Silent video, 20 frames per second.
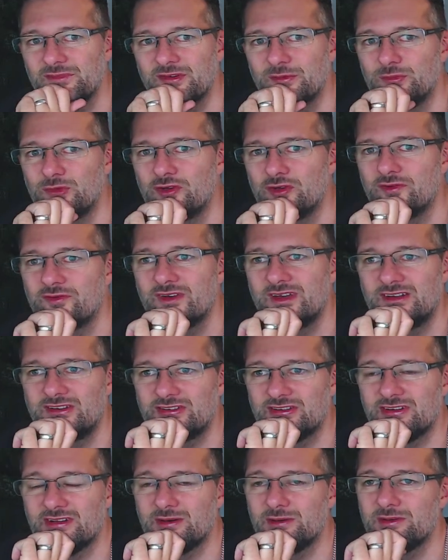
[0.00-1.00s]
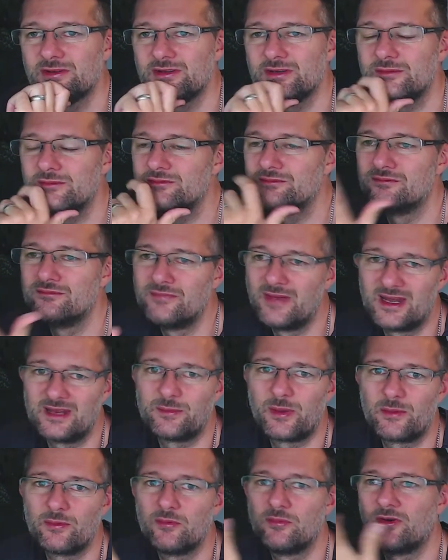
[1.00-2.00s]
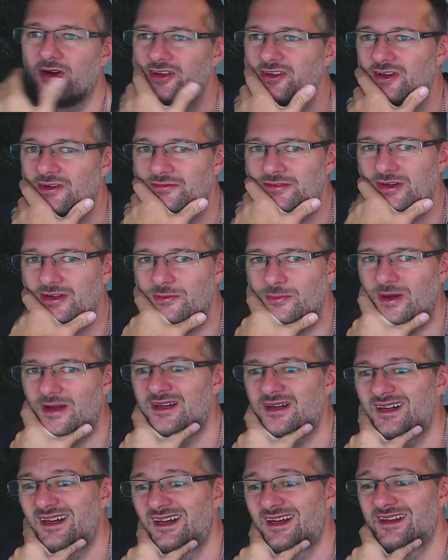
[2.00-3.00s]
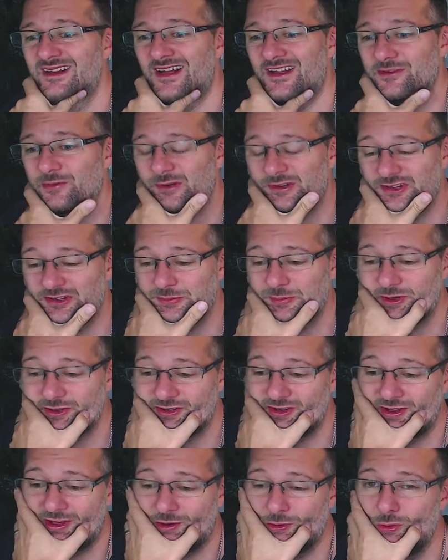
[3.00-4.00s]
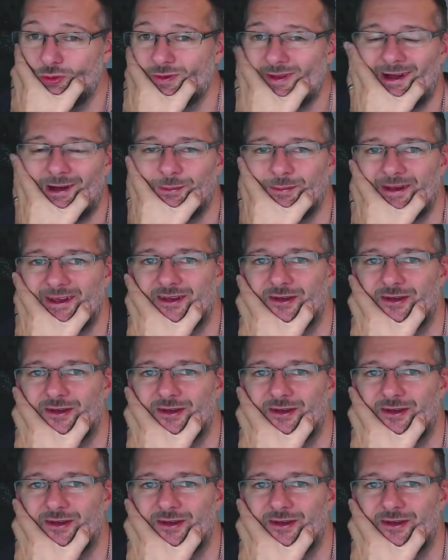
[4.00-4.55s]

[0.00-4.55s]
new feature that many people might not have known about. That's when I'll spot it and go, oh, that'll make a